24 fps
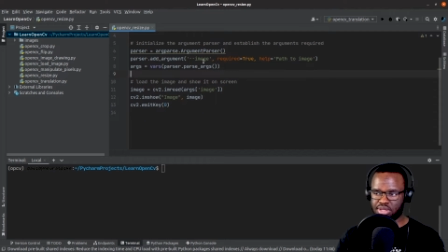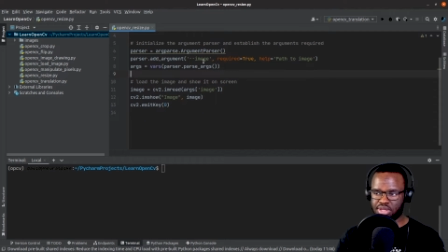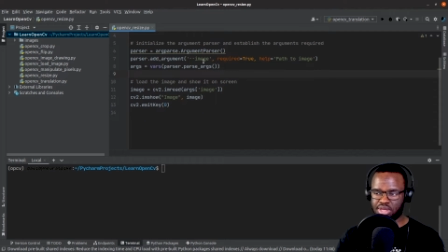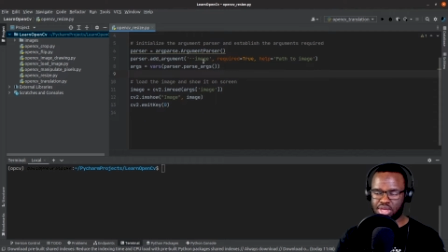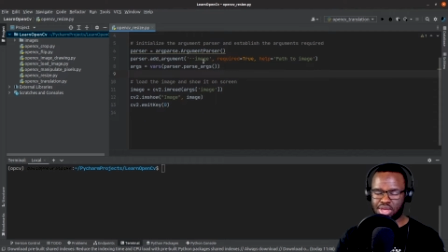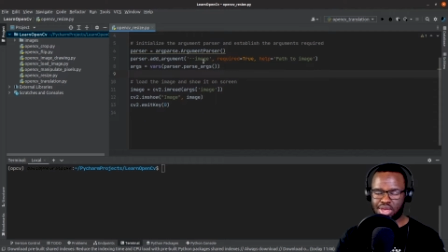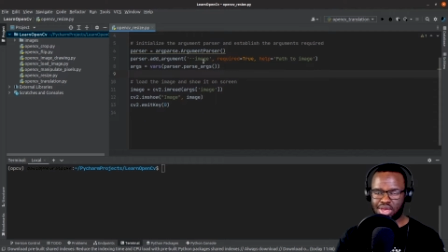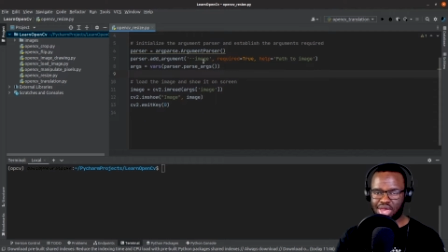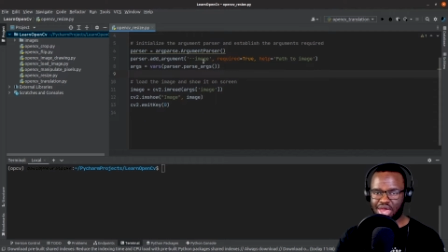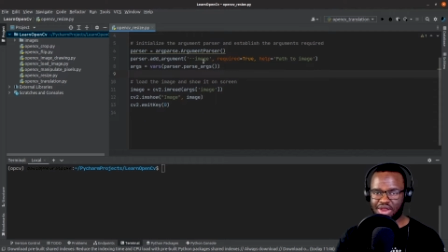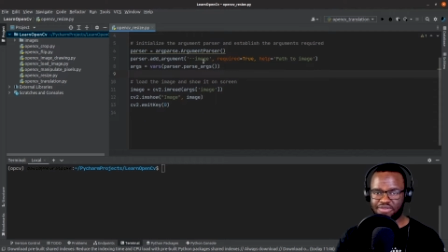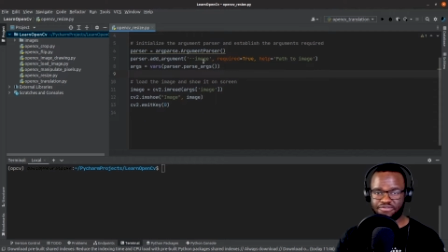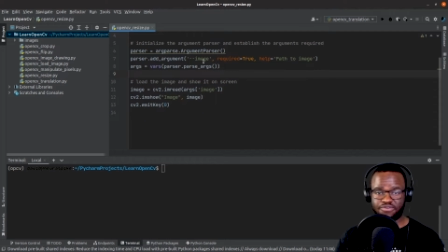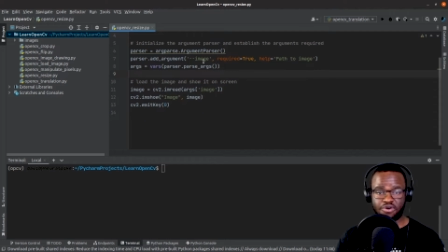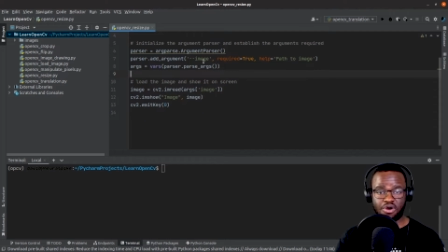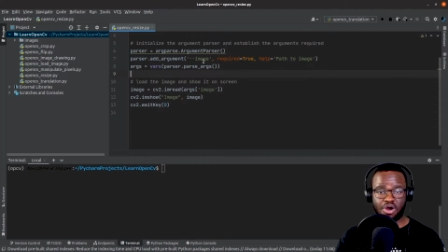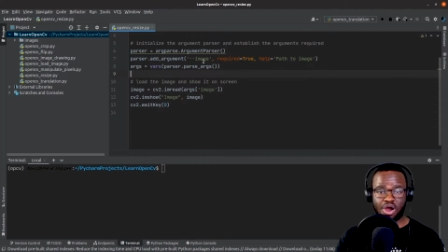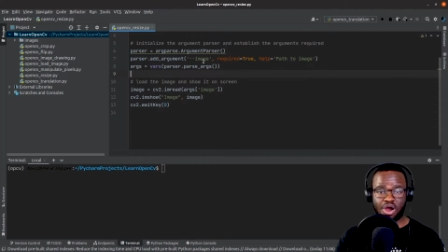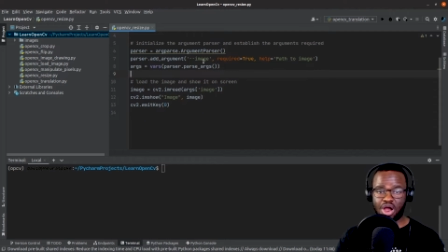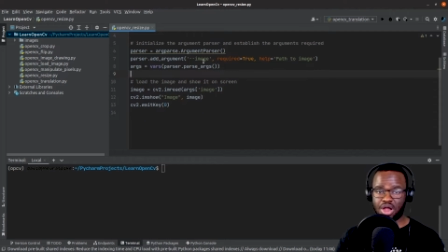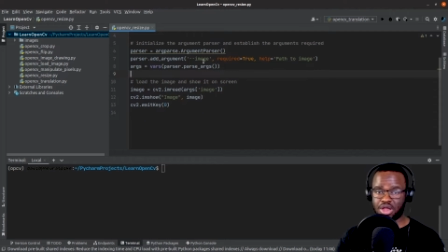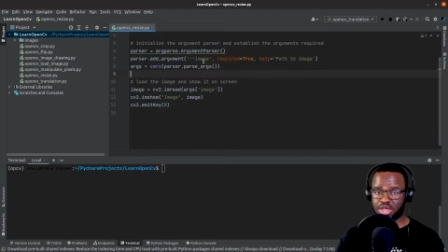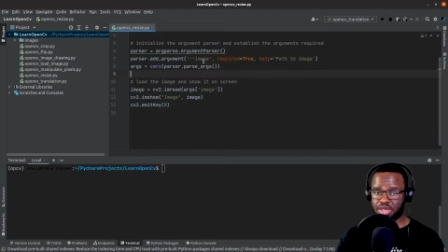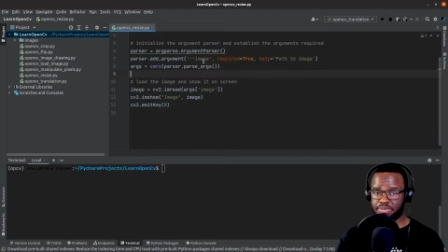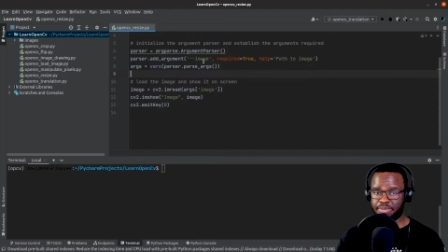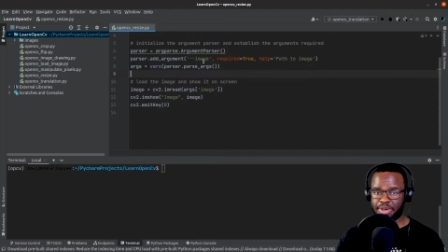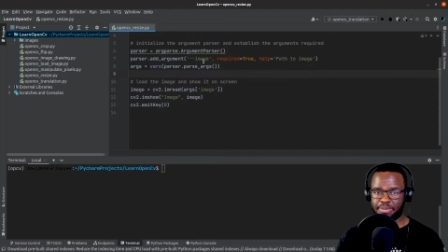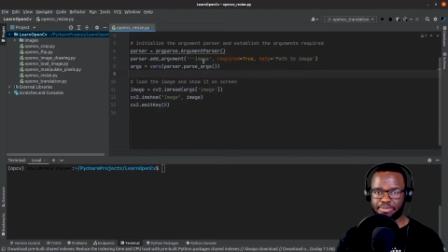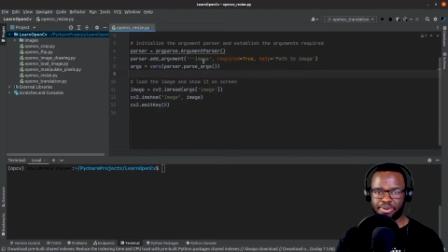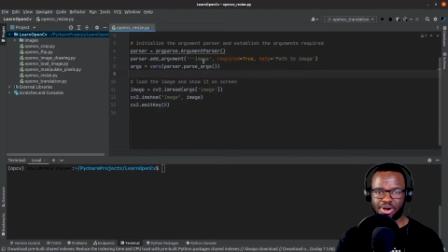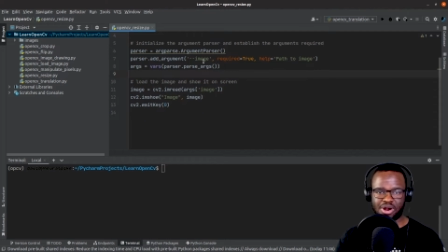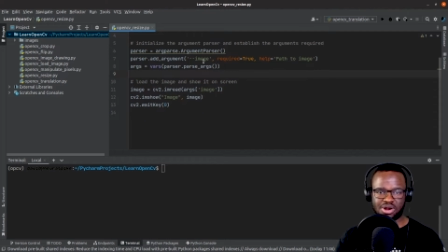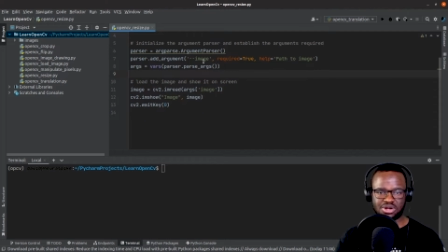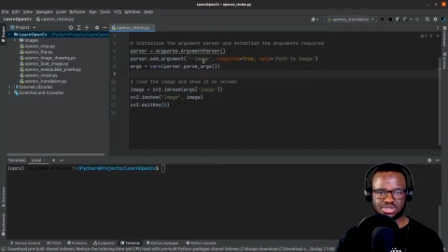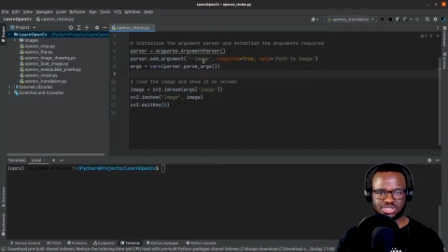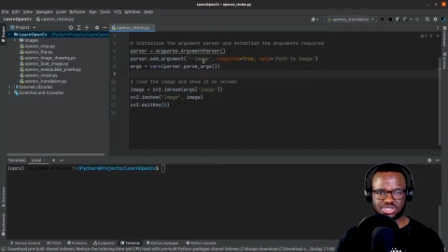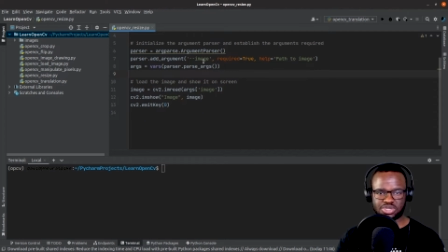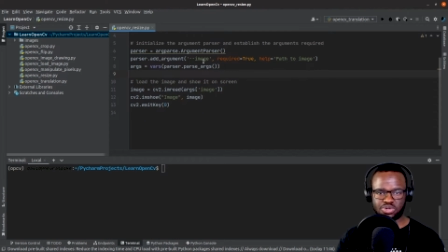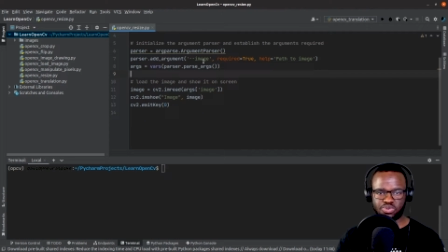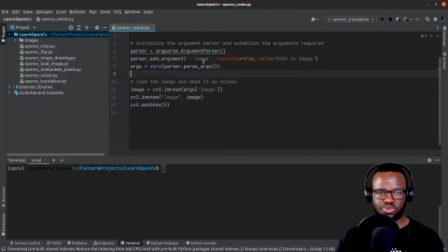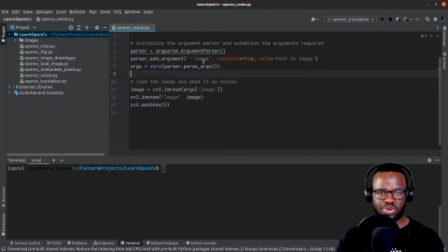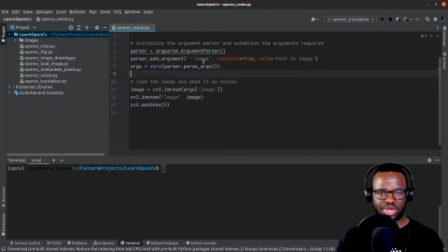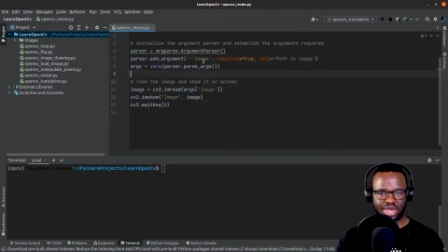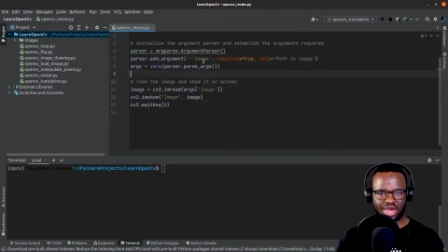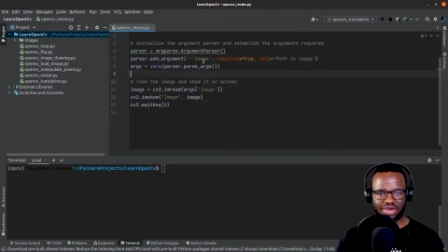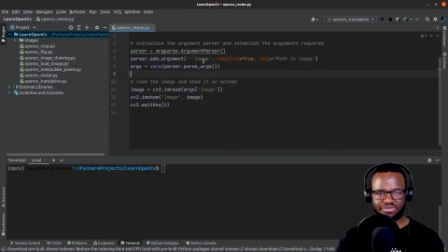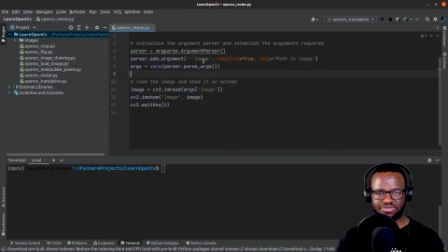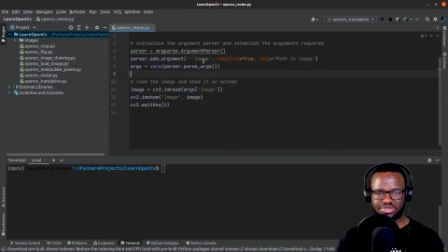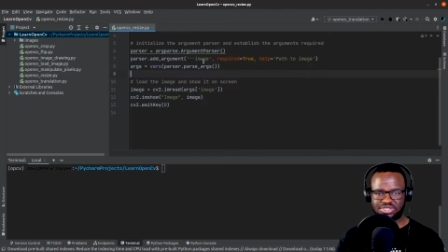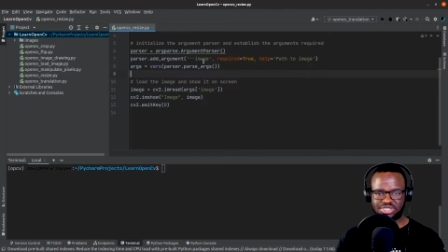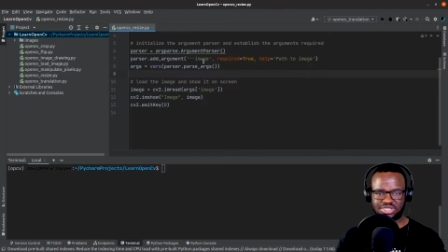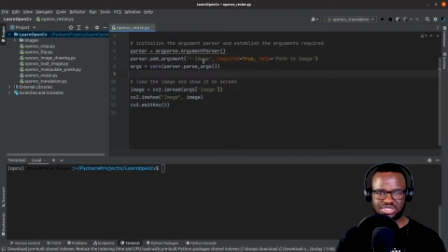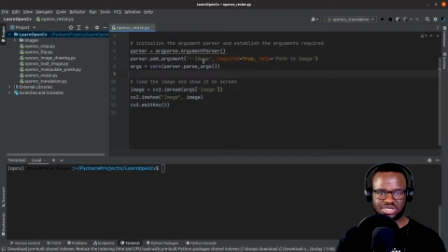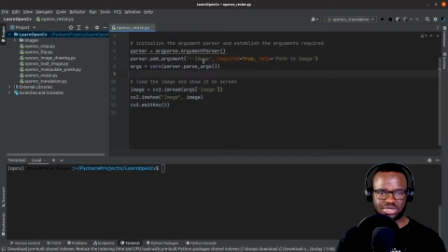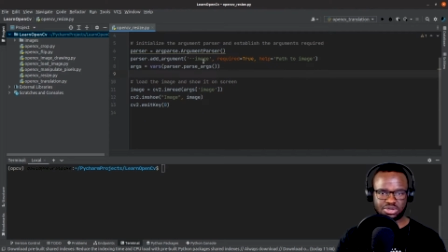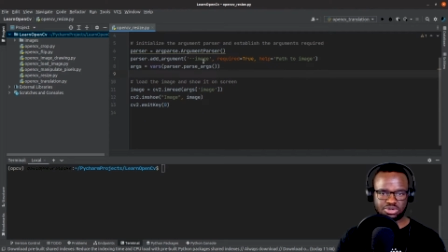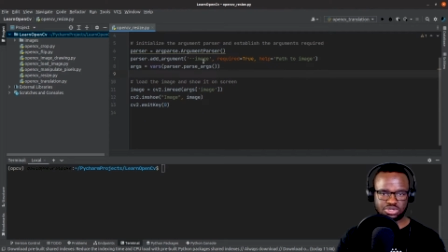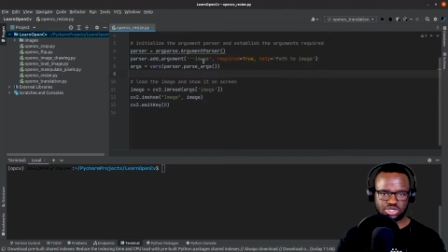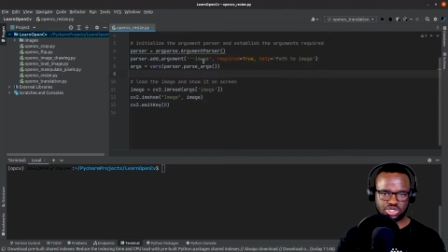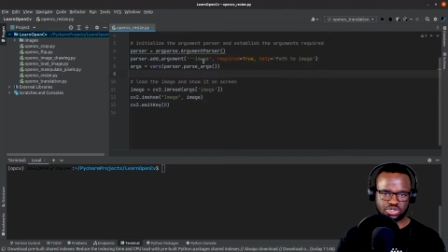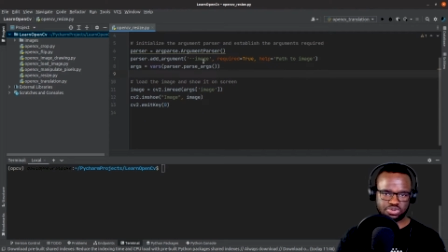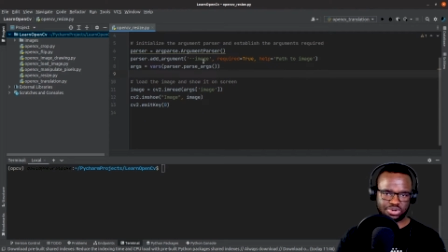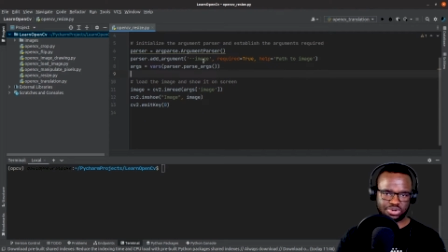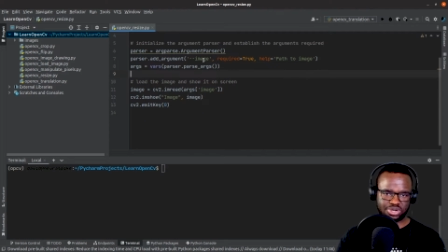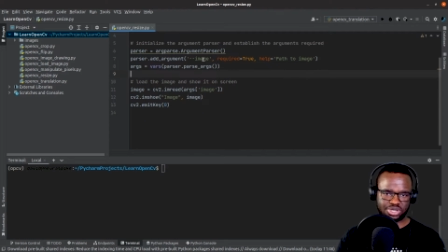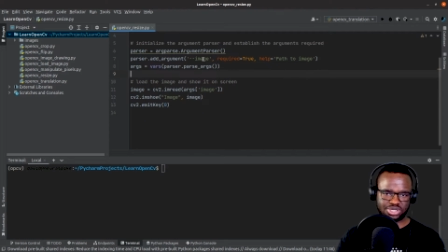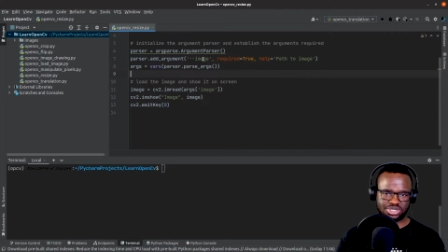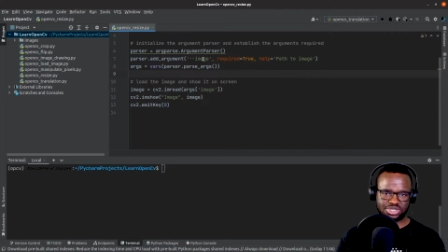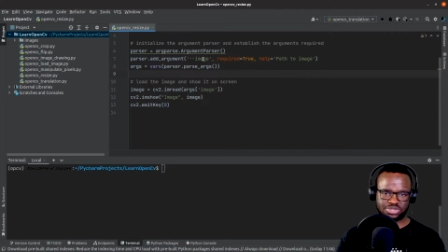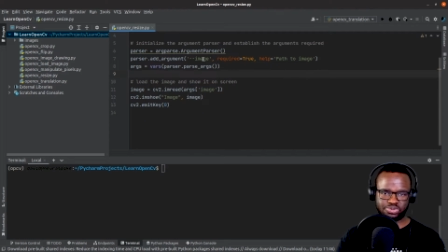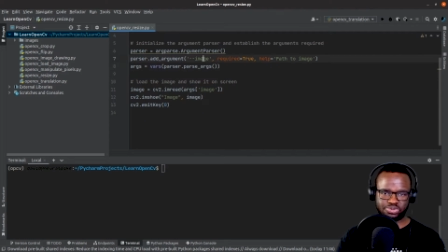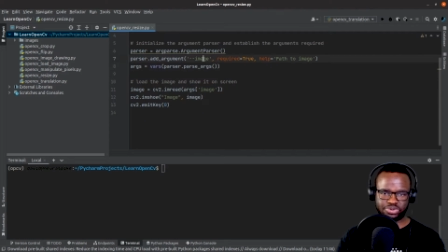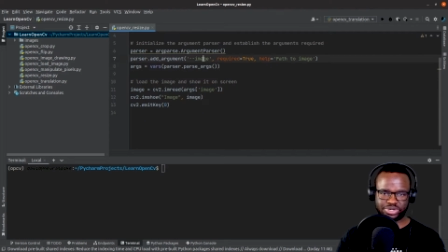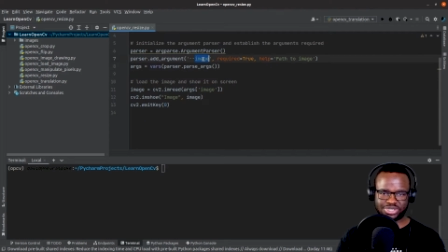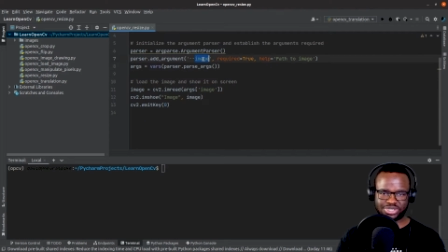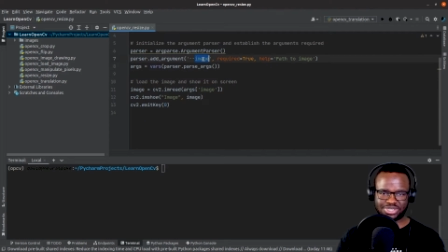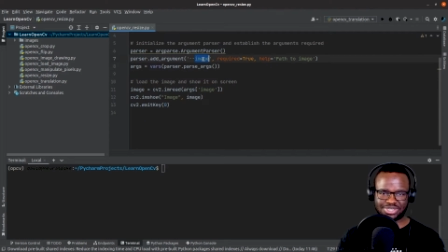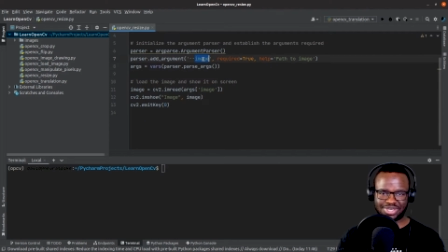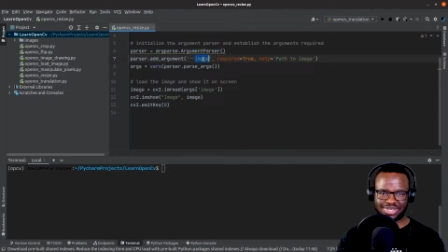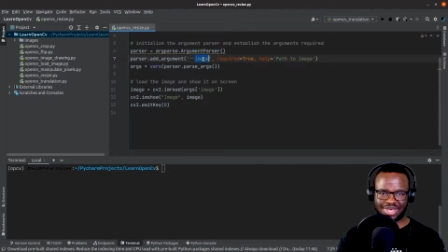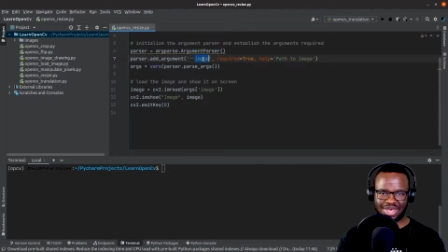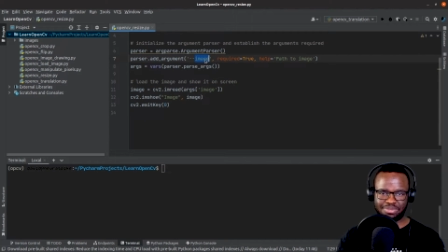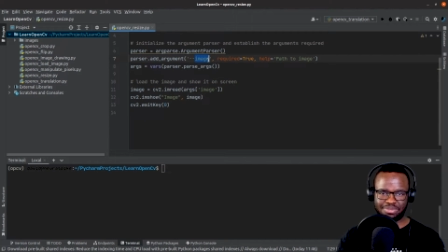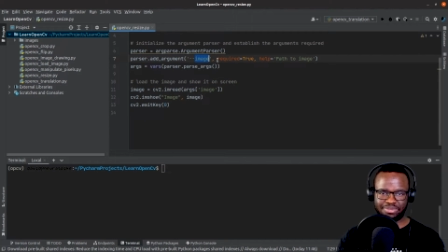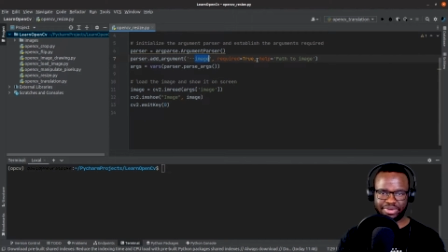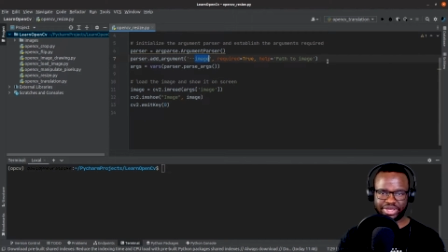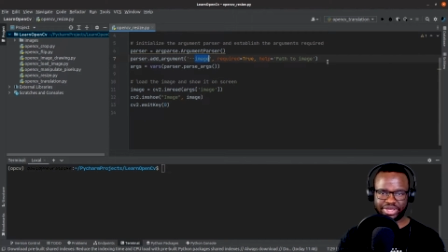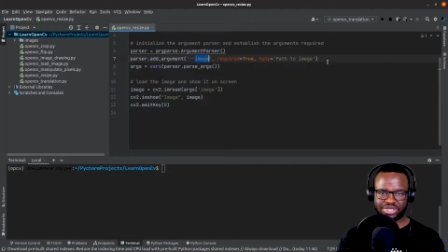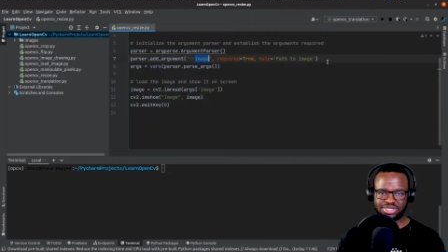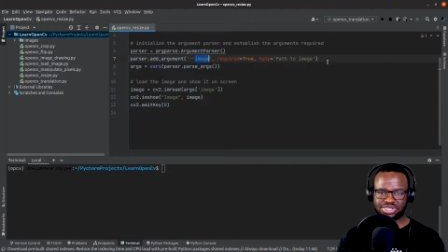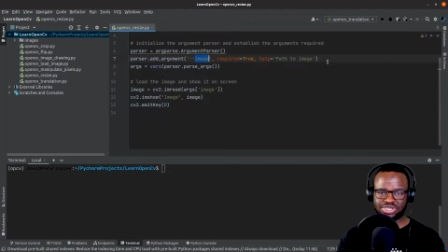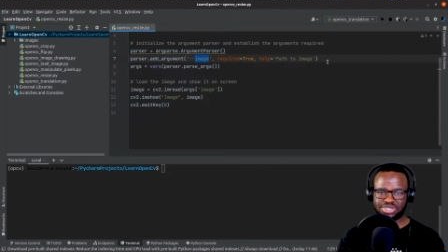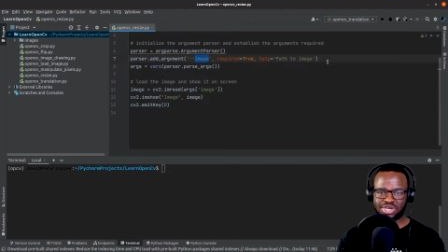And for argument parsing, we have a single switch, which is image,